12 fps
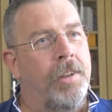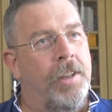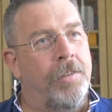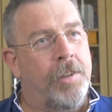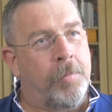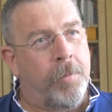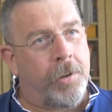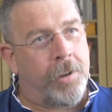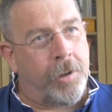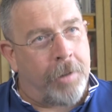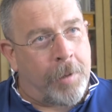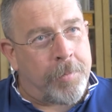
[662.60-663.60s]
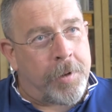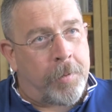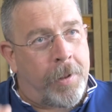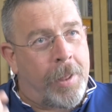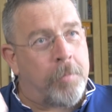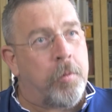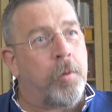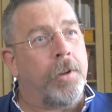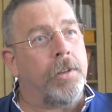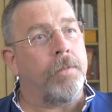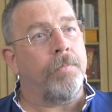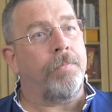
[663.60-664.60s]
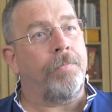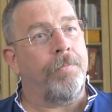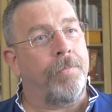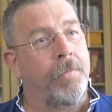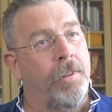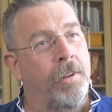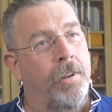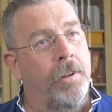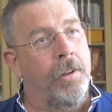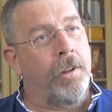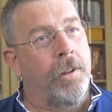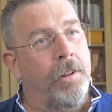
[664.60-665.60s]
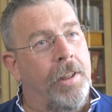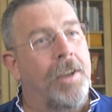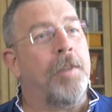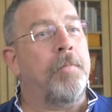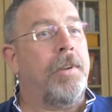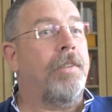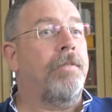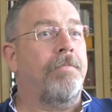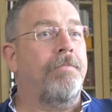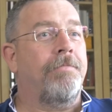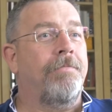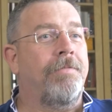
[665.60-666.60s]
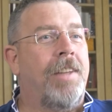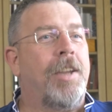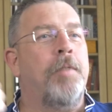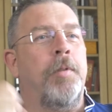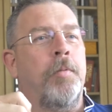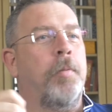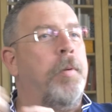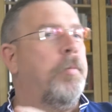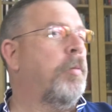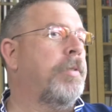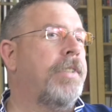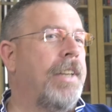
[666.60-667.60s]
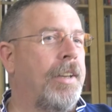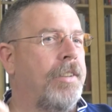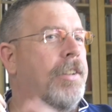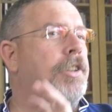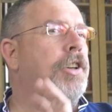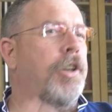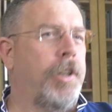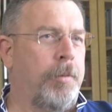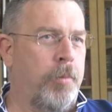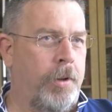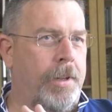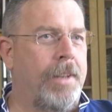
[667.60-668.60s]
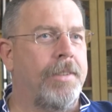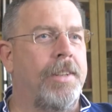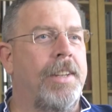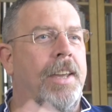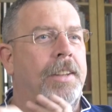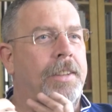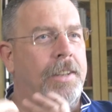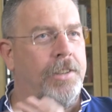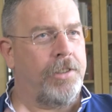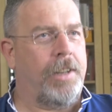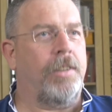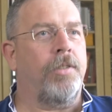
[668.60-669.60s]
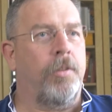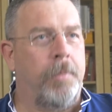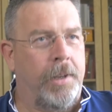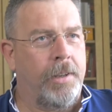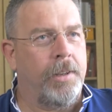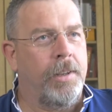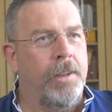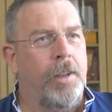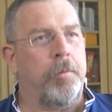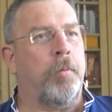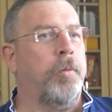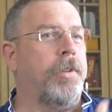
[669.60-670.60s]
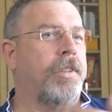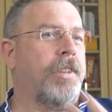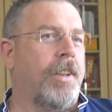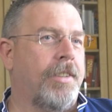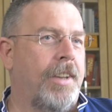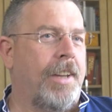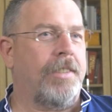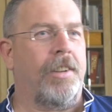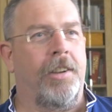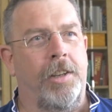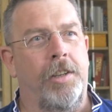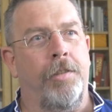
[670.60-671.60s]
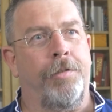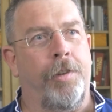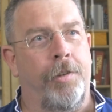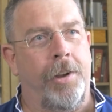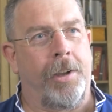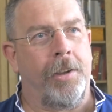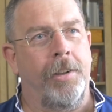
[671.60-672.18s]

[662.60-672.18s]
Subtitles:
if someone can grab someone at that point, that could be what people will see as the turning point. That's the day things change for me. People will discuss it as a kind of euphoric,